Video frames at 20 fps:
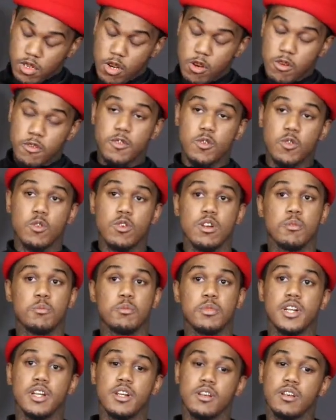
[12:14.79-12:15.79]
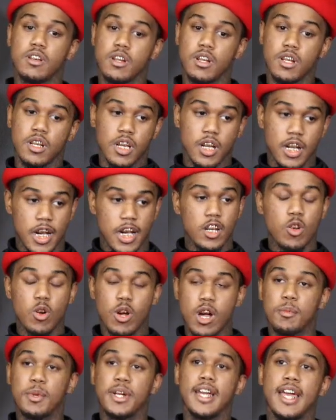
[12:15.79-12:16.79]
Go for it. But I know
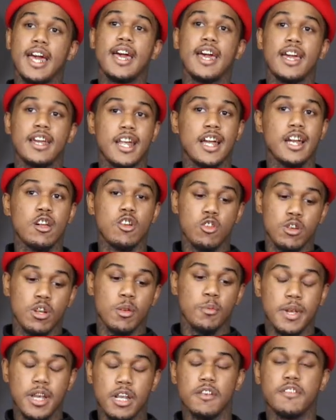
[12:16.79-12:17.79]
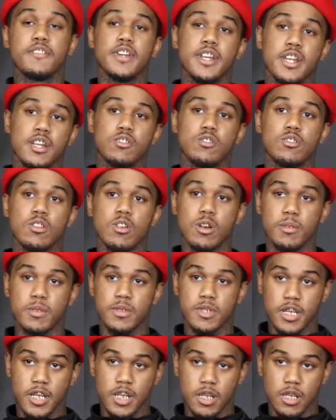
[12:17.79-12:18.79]
I'm a guy and I heard to manifest, you know what I'm
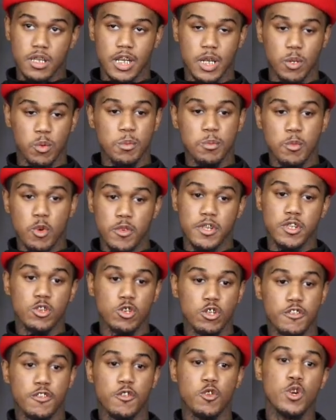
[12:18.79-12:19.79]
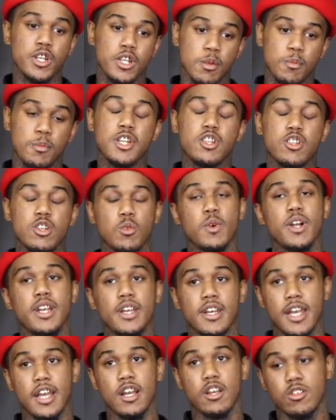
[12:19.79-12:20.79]
saying? Like, we moving into the fourth dimension right
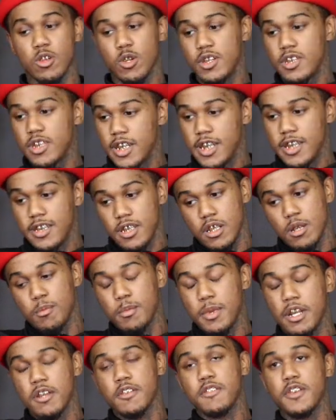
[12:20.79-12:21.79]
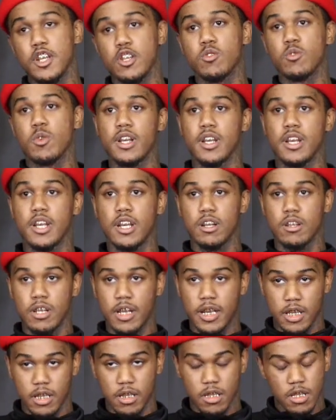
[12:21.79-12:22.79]
now, so it's easy to manifest right now.
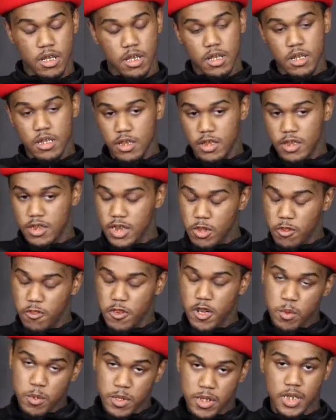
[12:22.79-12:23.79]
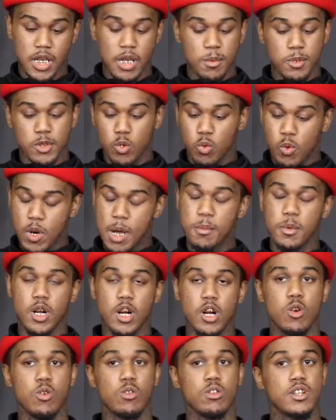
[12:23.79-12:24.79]
Like, shit very deep. It's a rabbit
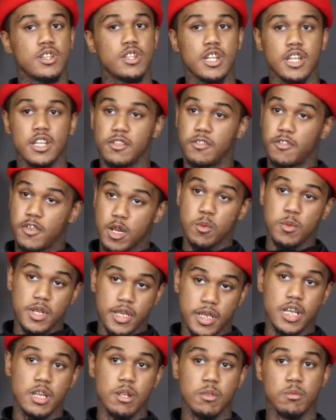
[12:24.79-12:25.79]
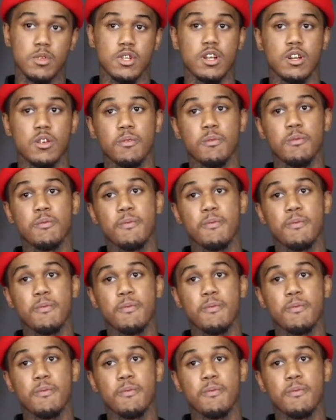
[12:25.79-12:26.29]
hole. Shit is very deep, you know?